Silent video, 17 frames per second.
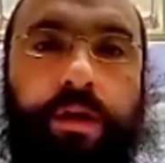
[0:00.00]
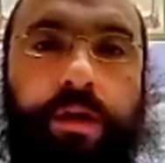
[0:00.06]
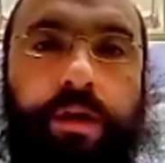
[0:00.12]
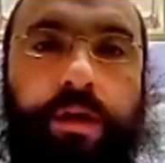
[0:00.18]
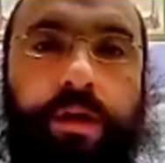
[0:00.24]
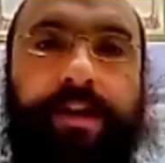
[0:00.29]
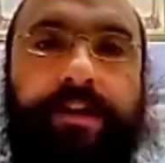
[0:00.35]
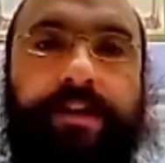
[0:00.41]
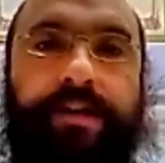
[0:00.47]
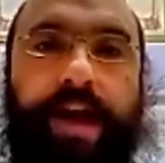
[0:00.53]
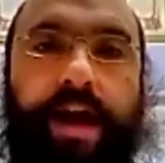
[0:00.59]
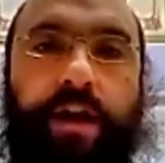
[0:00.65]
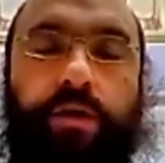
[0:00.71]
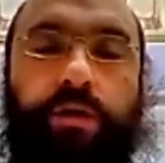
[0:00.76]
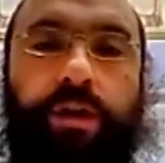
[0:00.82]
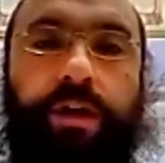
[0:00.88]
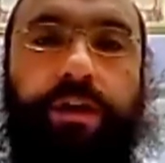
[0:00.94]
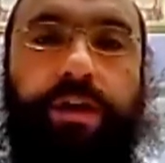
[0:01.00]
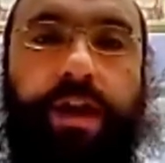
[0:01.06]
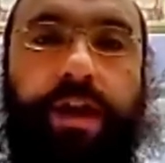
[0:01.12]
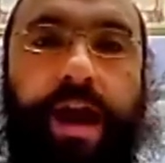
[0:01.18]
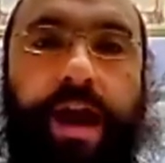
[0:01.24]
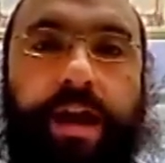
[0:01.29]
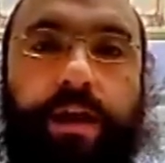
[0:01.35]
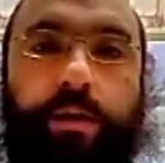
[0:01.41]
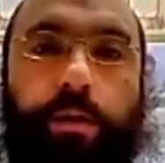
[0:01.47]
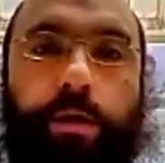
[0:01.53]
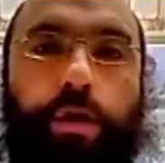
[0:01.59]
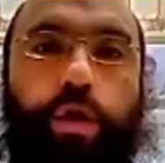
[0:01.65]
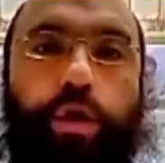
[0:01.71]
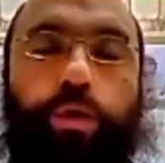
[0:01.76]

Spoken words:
It's not only that anyone who